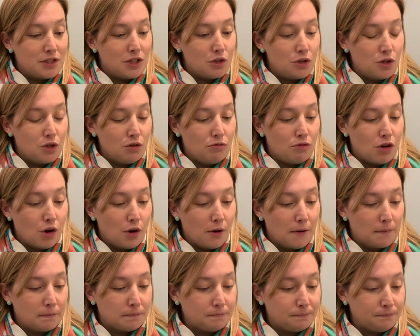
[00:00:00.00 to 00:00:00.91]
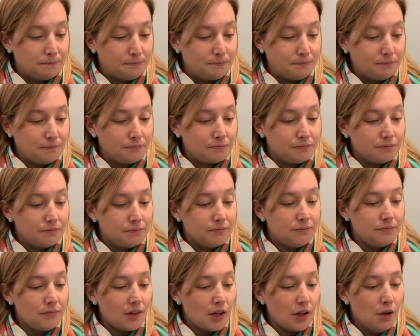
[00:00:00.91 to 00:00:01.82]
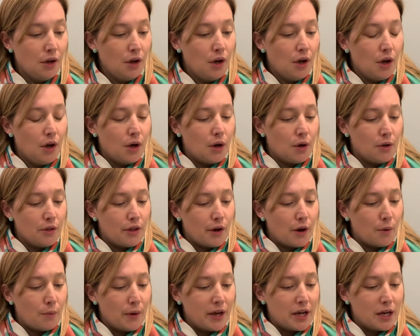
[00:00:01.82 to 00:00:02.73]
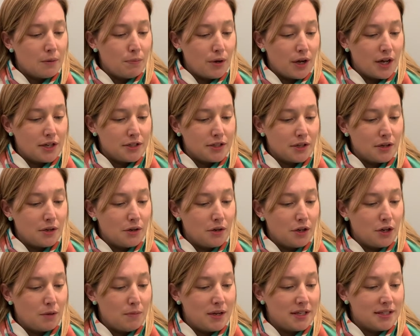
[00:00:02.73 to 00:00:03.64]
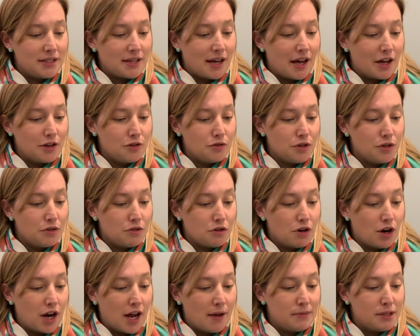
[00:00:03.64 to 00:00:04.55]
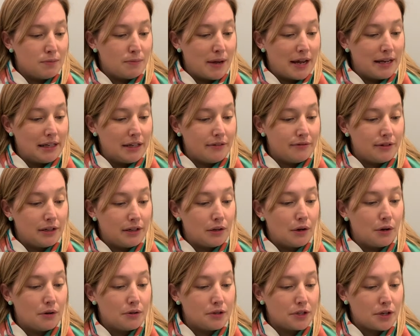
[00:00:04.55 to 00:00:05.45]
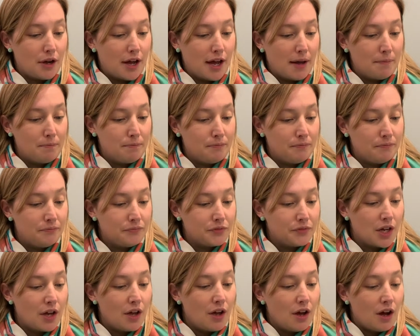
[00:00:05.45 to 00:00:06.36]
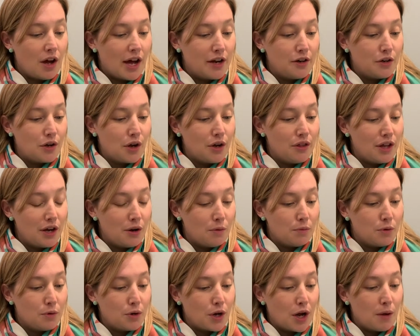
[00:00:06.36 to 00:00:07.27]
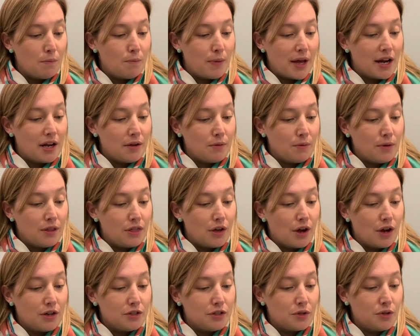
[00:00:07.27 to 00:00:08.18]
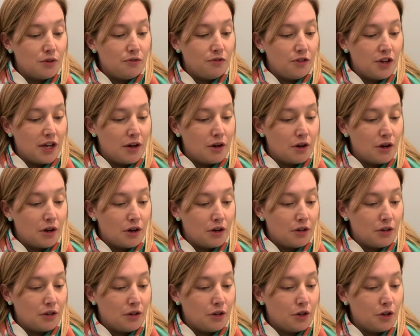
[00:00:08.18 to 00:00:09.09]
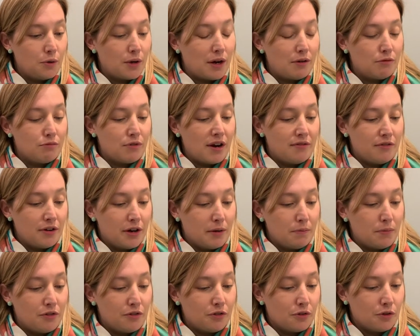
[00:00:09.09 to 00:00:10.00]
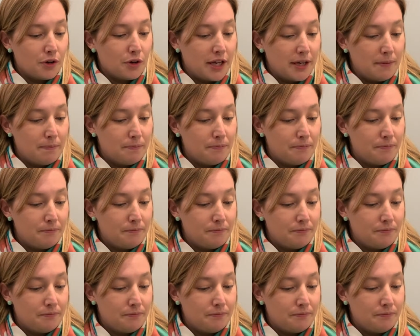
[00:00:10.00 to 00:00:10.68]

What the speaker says: to do wrong. Although a wicked person who commits 100 crimes may live a long time, I know that it will go better with those who fear God, who are reverent before him.